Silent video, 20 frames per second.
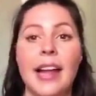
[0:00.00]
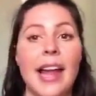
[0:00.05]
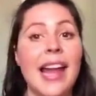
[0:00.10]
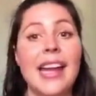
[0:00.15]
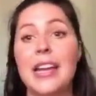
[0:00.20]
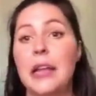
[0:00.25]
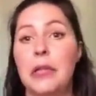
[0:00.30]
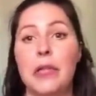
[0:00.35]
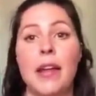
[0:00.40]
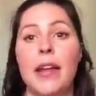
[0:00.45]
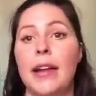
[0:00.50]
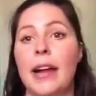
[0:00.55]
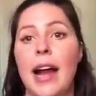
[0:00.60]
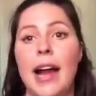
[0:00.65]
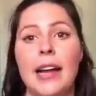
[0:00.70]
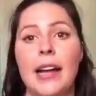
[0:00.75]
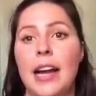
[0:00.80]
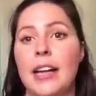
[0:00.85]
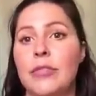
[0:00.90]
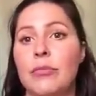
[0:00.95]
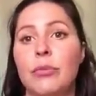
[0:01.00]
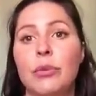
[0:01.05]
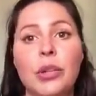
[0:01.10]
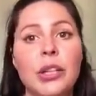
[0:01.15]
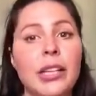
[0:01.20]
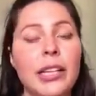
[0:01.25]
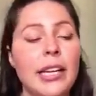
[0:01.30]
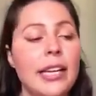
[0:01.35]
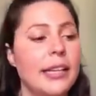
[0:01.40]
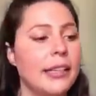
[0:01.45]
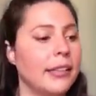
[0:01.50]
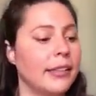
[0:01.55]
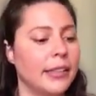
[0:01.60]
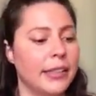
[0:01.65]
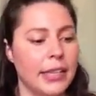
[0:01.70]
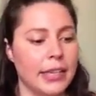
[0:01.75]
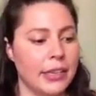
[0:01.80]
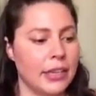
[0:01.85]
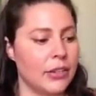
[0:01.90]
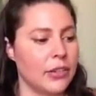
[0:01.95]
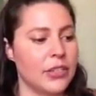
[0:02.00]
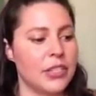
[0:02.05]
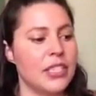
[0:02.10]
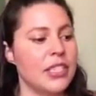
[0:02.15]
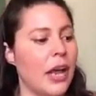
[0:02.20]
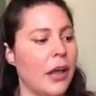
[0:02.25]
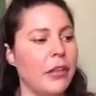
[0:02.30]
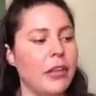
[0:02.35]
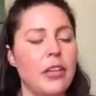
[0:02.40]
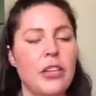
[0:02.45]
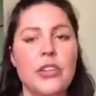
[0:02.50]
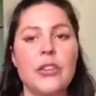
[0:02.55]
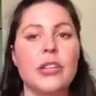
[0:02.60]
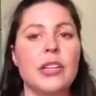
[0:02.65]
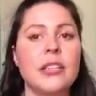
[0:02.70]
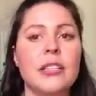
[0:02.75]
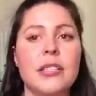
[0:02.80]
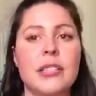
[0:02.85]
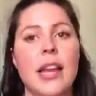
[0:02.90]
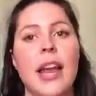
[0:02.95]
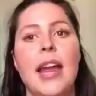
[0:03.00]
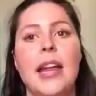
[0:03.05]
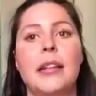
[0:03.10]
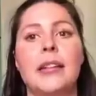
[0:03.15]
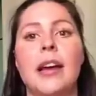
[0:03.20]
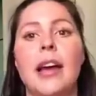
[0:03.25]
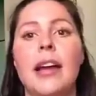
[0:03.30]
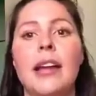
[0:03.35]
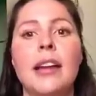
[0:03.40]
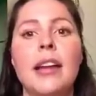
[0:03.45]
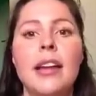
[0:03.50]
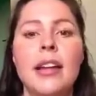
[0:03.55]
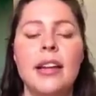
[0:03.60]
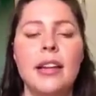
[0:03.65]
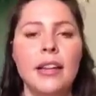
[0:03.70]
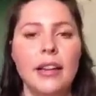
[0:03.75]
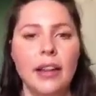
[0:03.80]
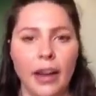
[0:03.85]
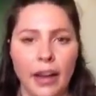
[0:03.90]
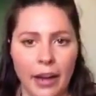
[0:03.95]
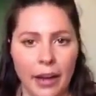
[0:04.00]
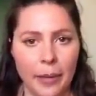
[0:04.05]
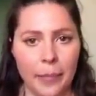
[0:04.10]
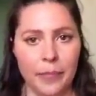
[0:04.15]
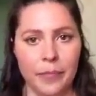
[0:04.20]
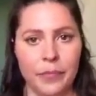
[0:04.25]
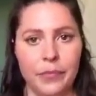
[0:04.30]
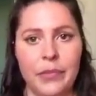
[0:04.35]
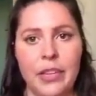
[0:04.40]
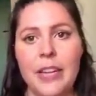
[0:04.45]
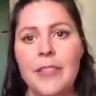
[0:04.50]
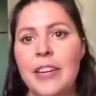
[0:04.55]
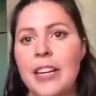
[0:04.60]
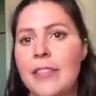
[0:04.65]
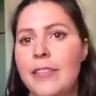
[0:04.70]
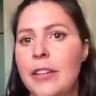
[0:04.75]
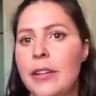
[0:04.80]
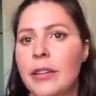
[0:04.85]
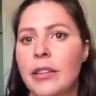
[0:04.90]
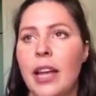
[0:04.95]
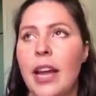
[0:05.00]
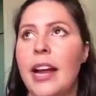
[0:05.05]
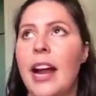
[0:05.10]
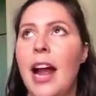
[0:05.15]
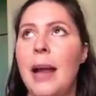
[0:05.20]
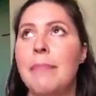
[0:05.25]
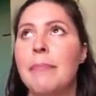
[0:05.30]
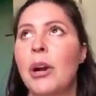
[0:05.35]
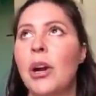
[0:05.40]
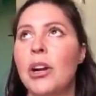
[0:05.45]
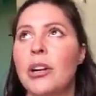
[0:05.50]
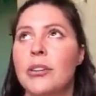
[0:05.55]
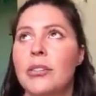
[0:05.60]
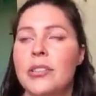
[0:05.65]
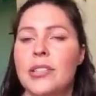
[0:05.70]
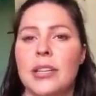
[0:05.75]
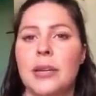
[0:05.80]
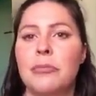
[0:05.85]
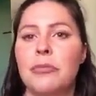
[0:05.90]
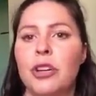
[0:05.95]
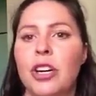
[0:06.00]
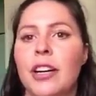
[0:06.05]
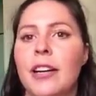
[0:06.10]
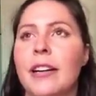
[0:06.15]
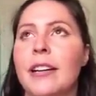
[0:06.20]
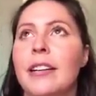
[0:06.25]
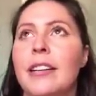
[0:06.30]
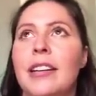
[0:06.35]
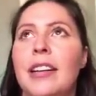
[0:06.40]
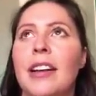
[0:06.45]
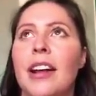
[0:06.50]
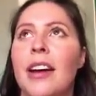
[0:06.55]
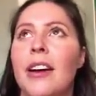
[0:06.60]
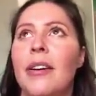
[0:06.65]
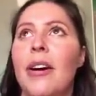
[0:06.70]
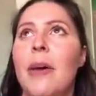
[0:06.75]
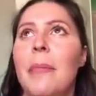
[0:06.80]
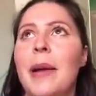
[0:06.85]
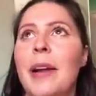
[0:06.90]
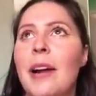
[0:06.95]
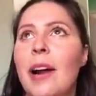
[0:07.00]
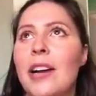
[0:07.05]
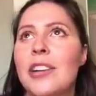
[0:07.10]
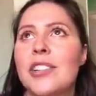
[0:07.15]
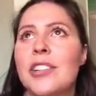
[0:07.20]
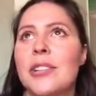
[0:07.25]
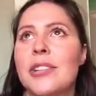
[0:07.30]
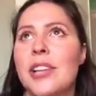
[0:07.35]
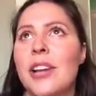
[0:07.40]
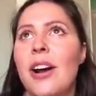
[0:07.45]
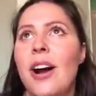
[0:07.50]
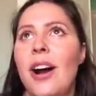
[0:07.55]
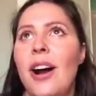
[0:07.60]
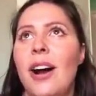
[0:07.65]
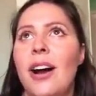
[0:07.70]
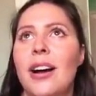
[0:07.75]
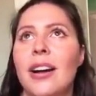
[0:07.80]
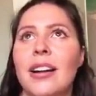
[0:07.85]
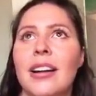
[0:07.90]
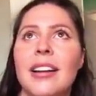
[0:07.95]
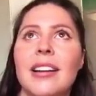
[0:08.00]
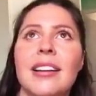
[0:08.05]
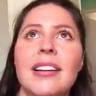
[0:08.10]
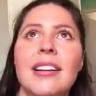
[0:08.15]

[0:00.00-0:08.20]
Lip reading: Anything. I really, like, there's nothing you can say that, even if you're like, I murdered someone, you know, oh my gosh, there's a hawk.